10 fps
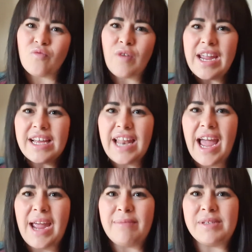
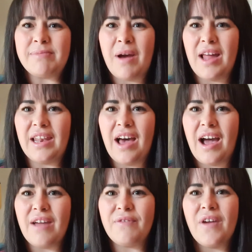reclaimed my
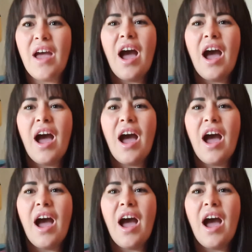life.